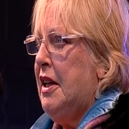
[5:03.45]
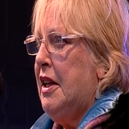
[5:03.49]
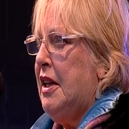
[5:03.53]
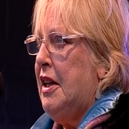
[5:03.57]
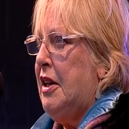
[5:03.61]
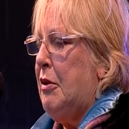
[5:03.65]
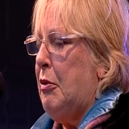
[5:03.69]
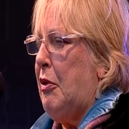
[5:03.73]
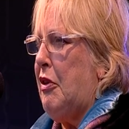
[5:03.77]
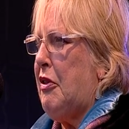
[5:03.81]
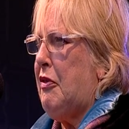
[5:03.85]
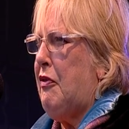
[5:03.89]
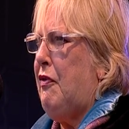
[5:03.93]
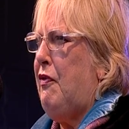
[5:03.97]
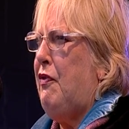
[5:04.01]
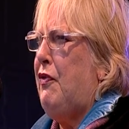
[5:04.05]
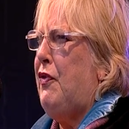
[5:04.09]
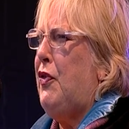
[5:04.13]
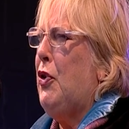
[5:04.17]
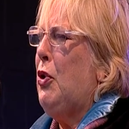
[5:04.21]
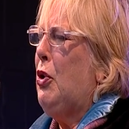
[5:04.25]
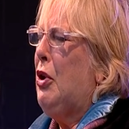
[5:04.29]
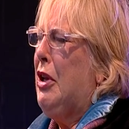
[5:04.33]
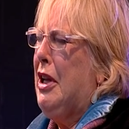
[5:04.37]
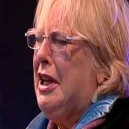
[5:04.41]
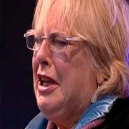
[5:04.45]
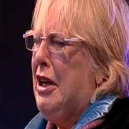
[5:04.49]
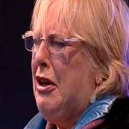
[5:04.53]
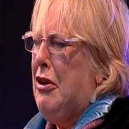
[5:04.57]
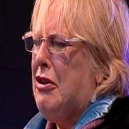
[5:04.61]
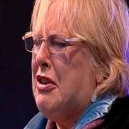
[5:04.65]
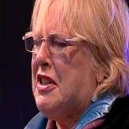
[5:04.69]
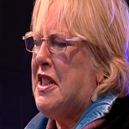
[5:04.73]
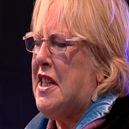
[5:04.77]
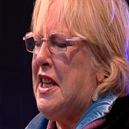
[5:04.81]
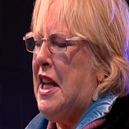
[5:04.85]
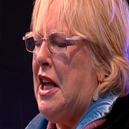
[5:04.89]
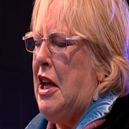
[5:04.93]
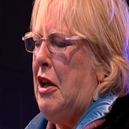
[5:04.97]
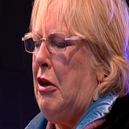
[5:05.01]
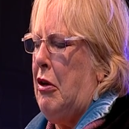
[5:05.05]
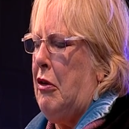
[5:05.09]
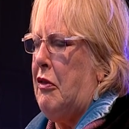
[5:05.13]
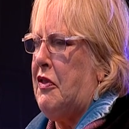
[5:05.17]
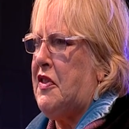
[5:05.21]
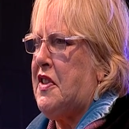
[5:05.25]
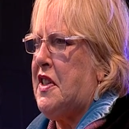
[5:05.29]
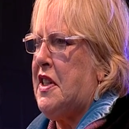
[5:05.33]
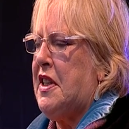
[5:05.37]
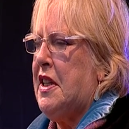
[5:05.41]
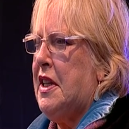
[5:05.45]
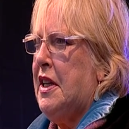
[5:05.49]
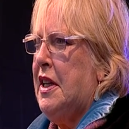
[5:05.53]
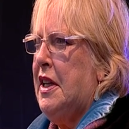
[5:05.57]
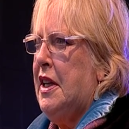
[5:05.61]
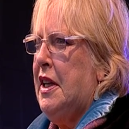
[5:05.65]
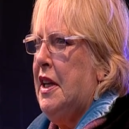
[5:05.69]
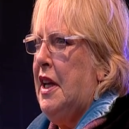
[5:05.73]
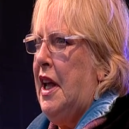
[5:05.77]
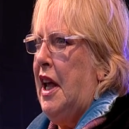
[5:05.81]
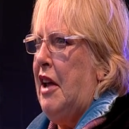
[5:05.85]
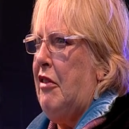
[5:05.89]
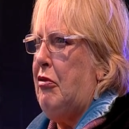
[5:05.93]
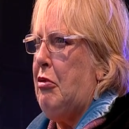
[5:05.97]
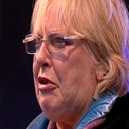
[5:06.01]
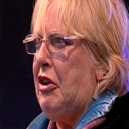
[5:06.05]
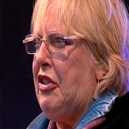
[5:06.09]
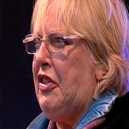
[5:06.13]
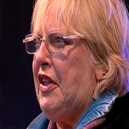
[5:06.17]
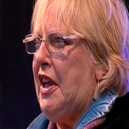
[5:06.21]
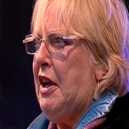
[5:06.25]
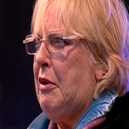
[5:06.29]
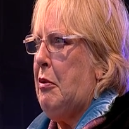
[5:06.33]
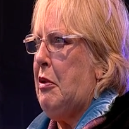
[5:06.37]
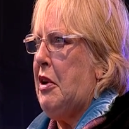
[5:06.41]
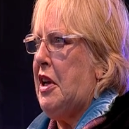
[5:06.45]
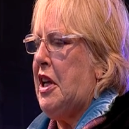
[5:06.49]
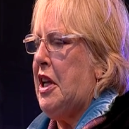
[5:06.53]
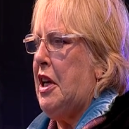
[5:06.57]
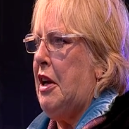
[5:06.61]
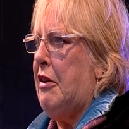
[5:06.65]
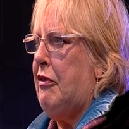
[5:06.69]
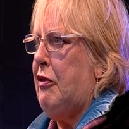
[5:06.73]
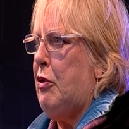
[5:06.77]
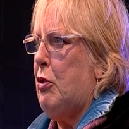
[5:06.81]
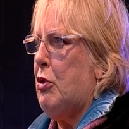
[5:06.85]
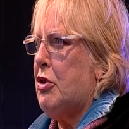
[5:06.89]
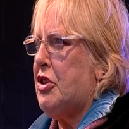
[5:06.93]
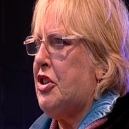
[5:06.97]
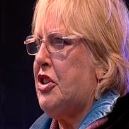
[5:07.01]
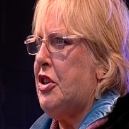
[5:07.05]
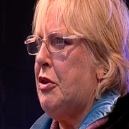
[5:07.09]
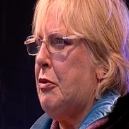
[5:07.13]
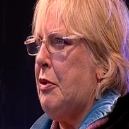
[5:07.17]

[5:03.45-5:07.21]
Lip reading: We're fooling ourselves if we think we can afford to